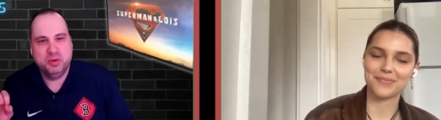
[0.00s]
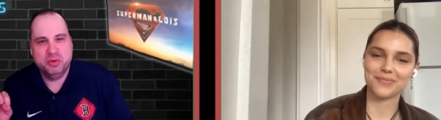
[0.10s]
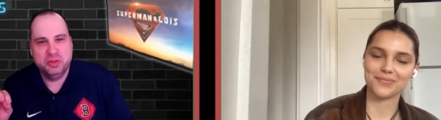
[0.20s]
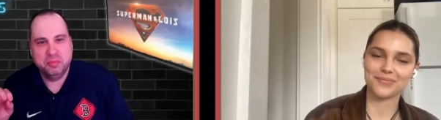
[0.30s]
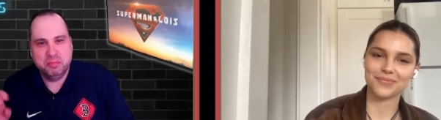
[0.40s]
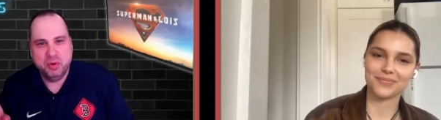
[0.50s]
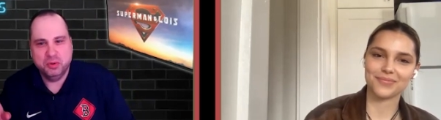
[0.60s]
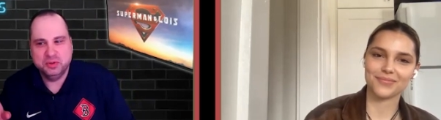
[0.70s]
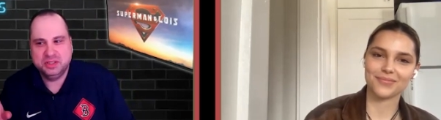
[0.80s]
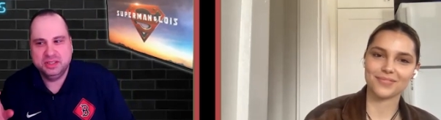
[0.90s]
Speaker 1: to remember the
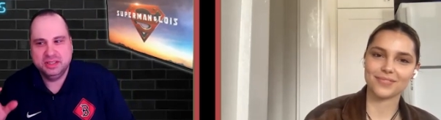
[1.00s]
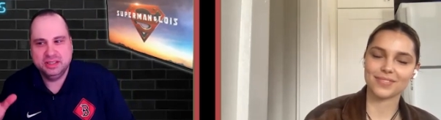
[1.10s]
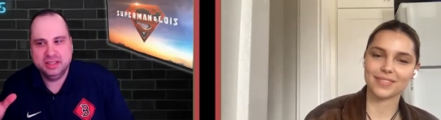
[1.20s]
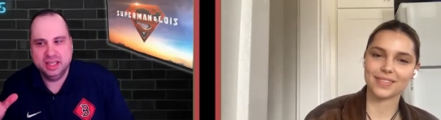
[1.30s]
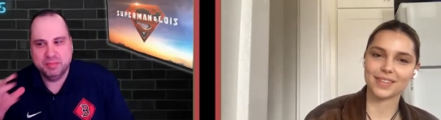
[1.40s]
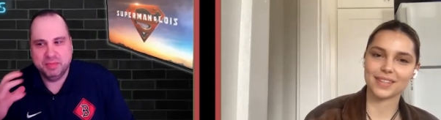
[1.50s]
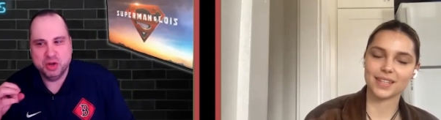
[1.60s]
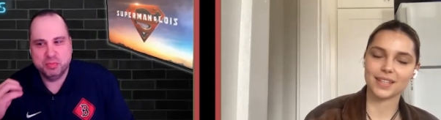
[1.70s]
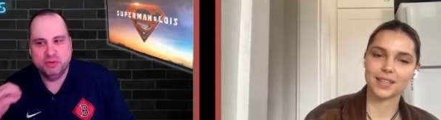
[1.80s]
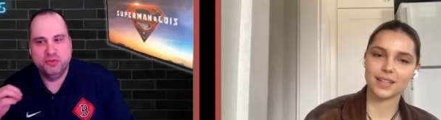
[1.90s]
most, like about
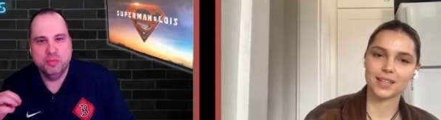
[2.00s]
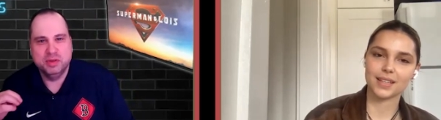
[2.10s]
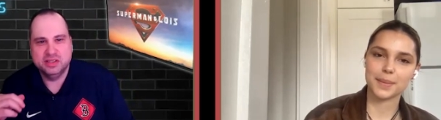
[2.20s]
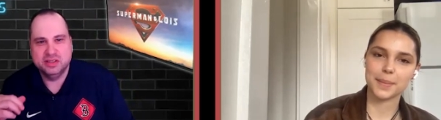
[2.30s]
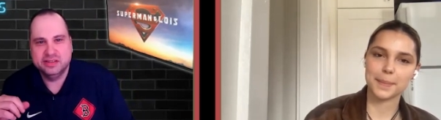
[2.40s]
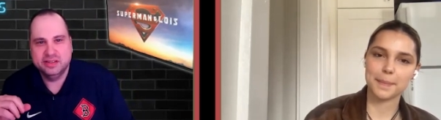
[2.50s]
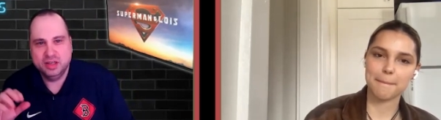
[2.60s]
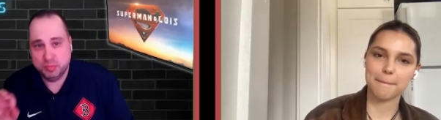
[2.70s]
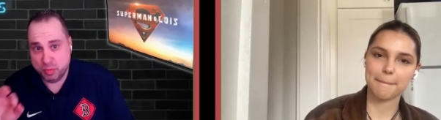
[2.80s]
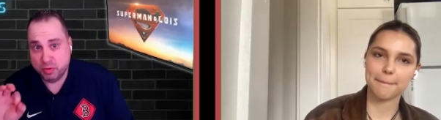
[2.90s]
your performances,
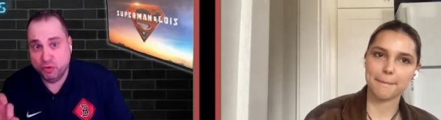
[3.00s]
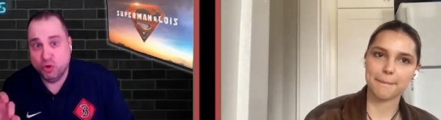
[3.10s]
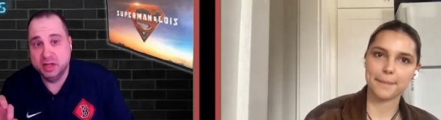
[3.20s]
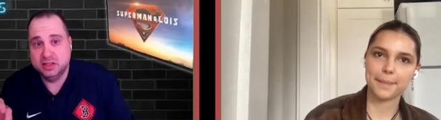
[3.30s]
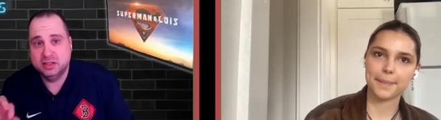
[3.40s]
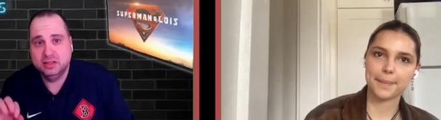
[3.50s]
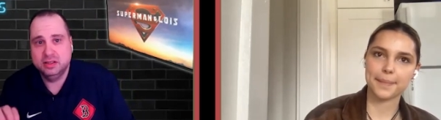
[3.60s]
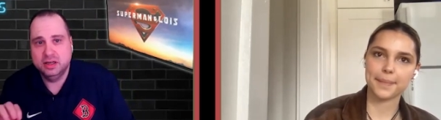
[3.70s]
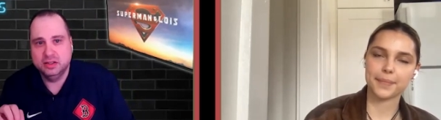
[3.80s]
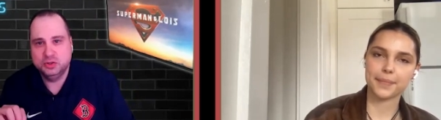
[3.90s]
if your performance
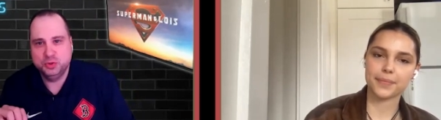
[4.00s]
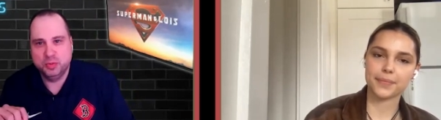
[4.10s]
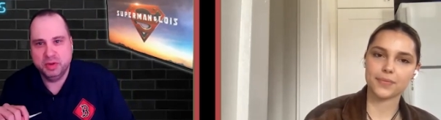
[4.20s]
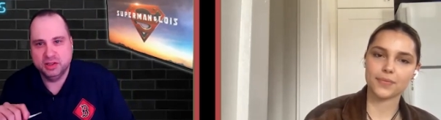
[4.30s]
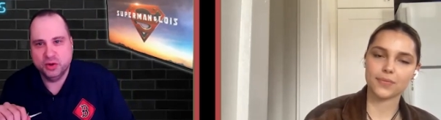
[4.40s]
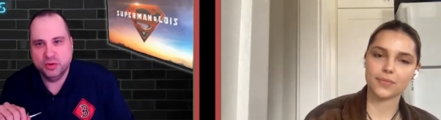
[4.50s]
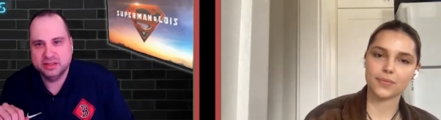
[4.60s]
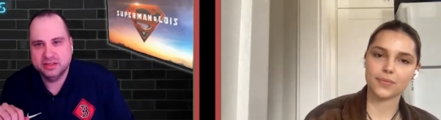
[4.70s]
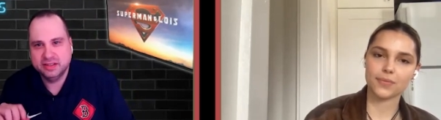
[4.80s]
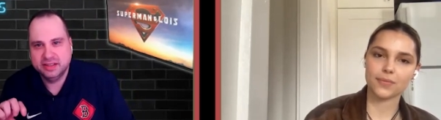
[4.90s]
on Superman and
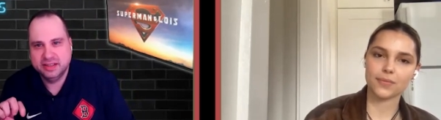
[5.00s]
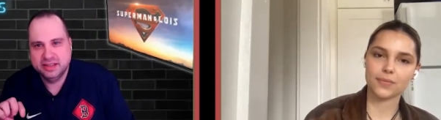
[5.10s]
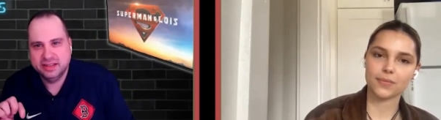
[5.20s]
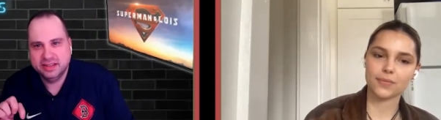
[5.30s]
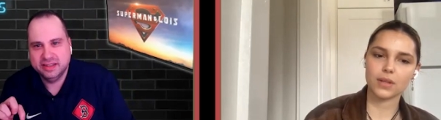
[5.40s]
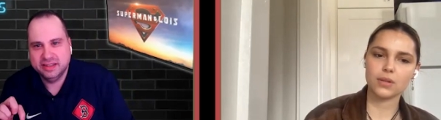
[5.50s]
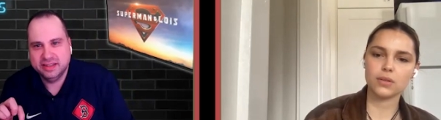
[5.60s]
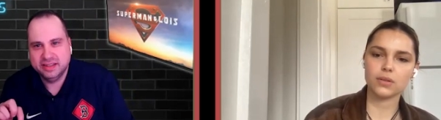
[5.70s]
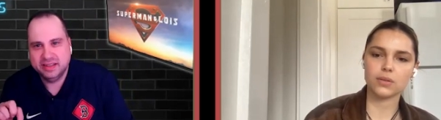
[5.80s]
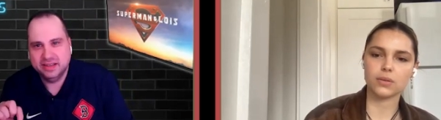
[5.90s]
Lois?
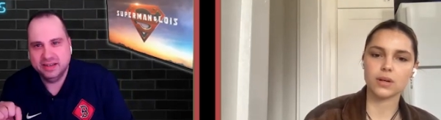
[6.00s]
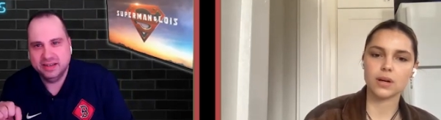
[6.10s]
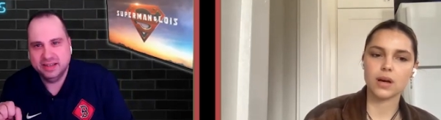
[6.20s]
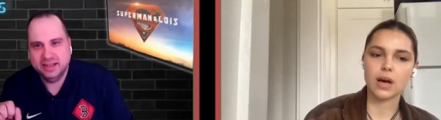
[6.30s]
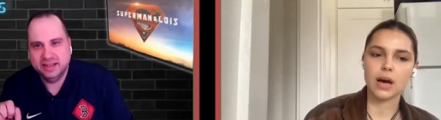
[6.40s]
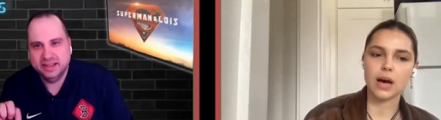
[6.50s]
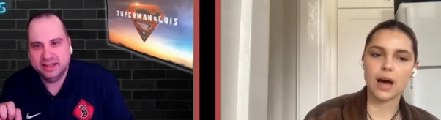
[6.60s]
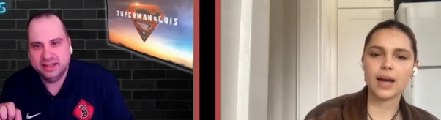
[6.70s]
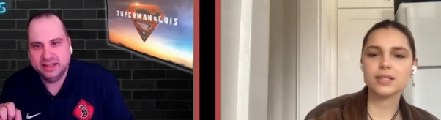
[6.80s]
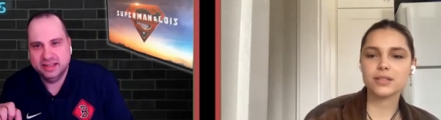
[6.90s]
Speaker 2: Oh,
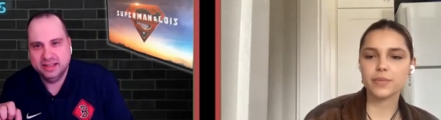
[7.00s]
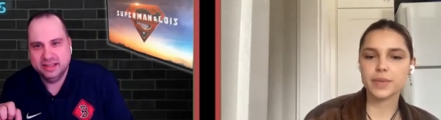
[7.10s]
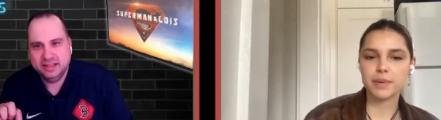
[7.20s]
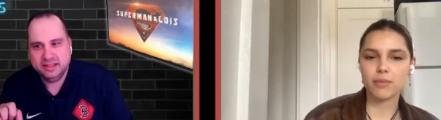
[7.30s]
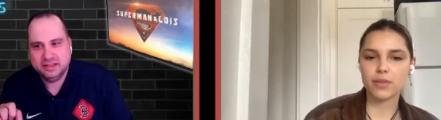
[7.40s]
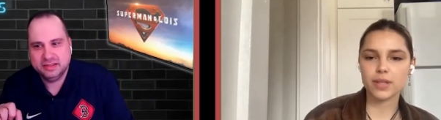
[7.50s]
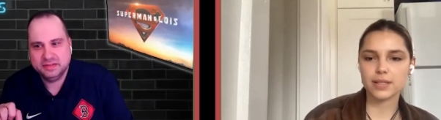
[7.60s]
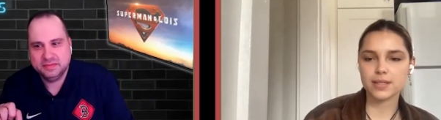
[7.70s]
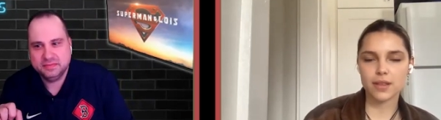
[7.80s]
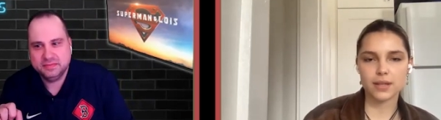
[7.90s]
I just hope that people
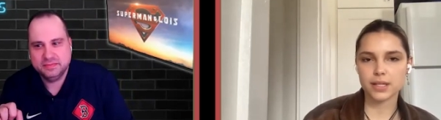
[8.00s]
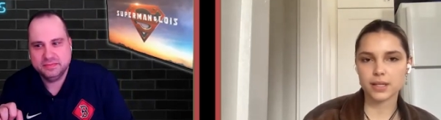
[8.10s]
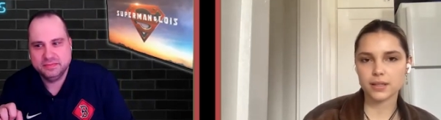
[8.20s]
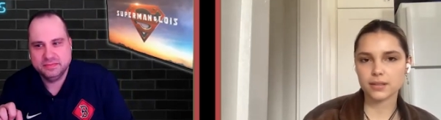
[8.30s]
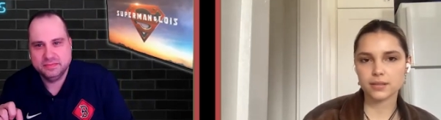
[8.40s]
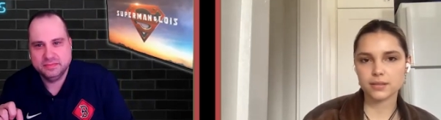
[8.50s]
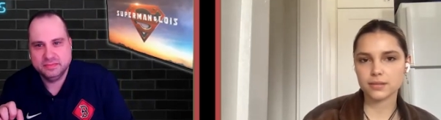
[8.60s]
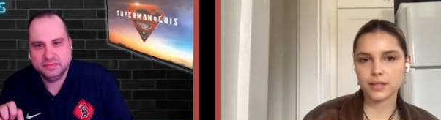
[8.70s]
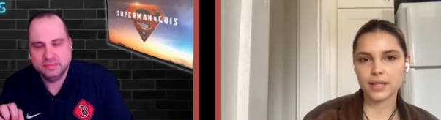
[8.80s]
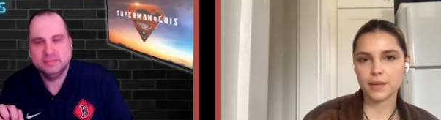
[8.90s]
think it's authentic
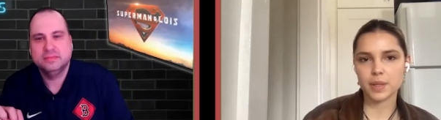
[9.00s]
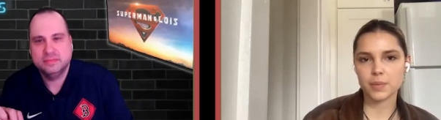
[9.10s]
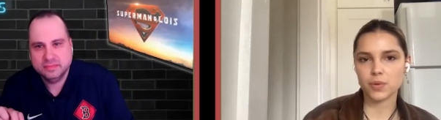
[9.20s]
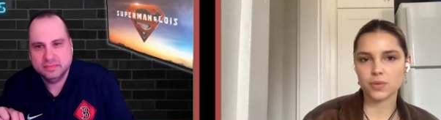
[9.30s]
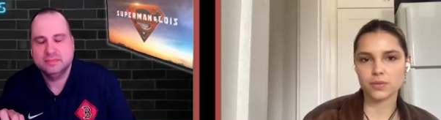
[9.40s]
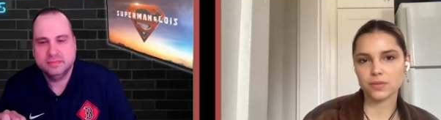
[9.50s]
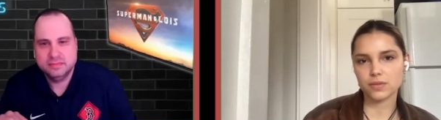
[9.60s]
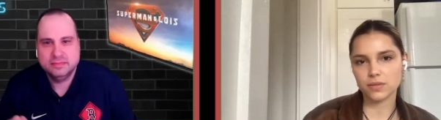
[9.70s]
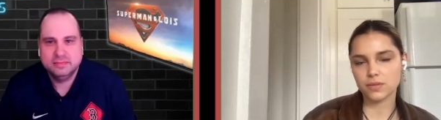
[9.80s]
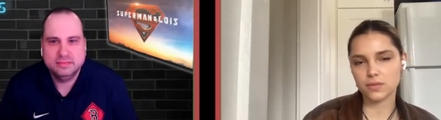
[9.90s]
and that people
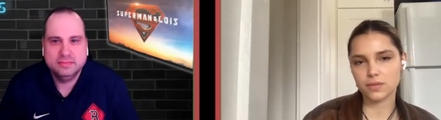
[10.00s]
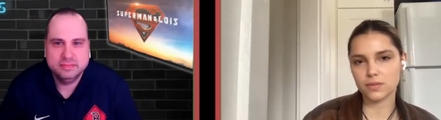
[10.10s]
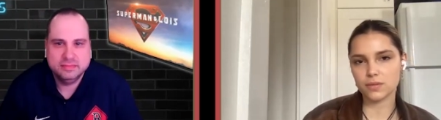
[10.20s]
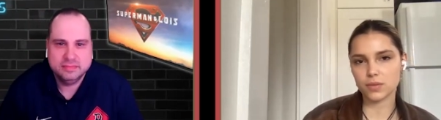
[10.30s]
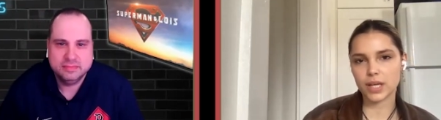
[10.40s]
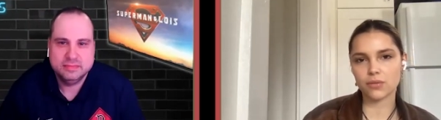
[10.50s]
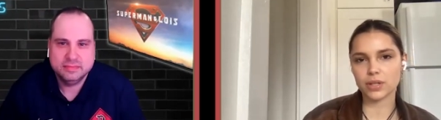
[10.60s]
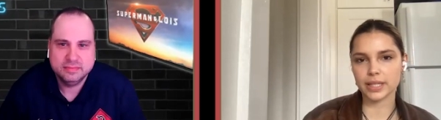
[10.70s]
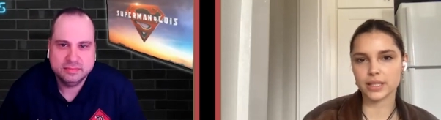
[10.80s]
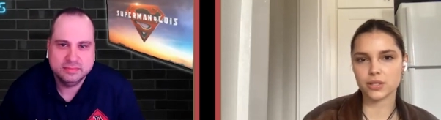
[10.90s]
can
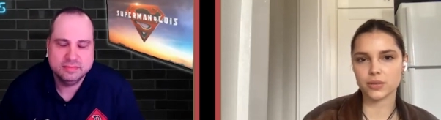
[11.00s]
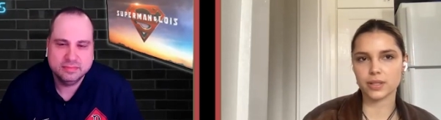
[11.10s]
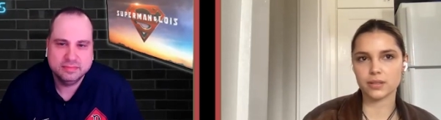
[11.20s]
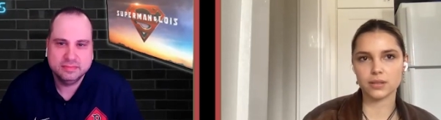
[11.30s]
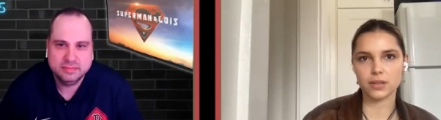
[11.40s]
relate to it,